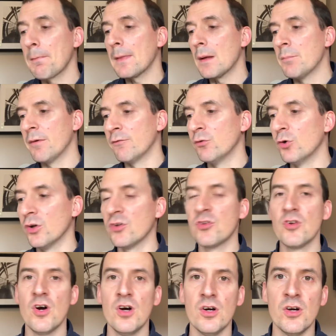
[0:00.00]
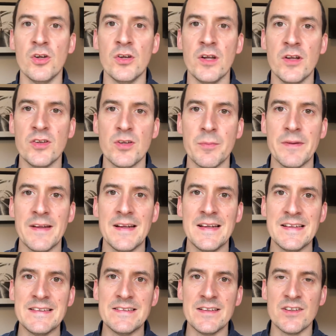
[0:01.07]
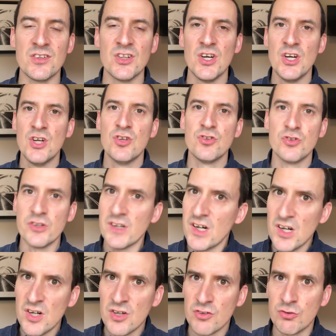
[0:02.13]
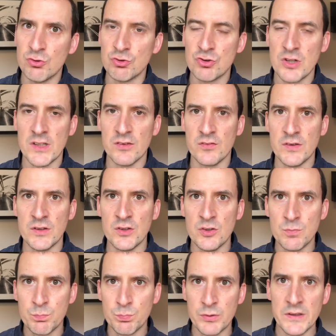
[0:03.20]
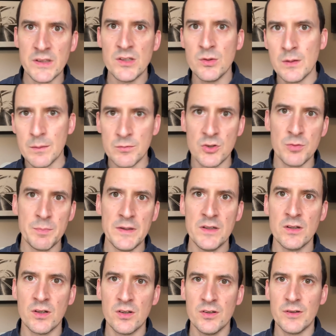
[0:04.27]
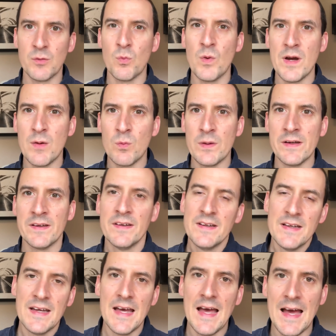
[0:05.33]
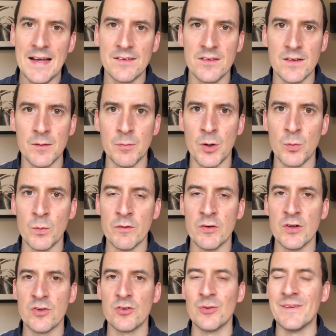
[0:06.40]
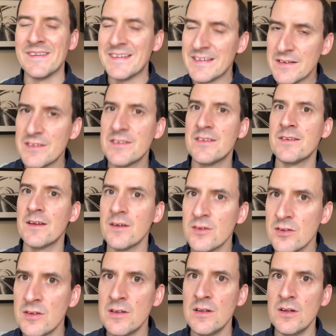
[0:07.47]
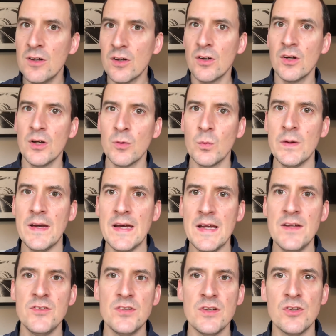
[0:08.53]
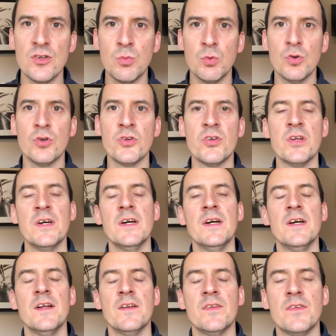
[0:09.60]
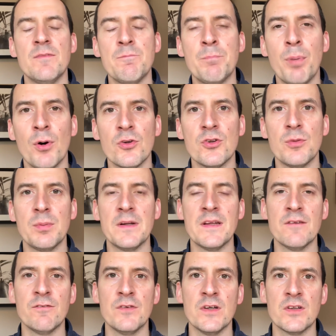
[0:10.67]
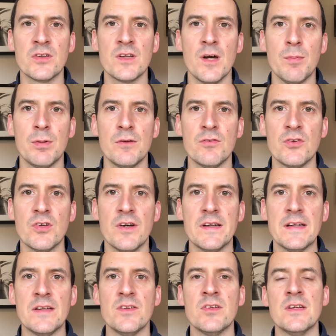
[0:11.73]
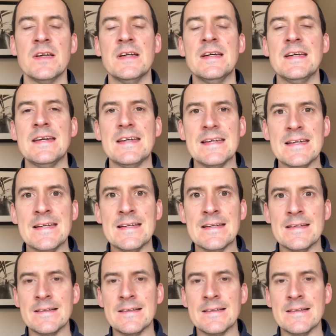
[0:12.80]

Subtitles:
But I thought I'd start on some of the latest sort of Arsenal transfer news, bring you up to speed on kind of where we're at the moment with Arsenal. And it does look like we're edging towards possibly the first couple of signings in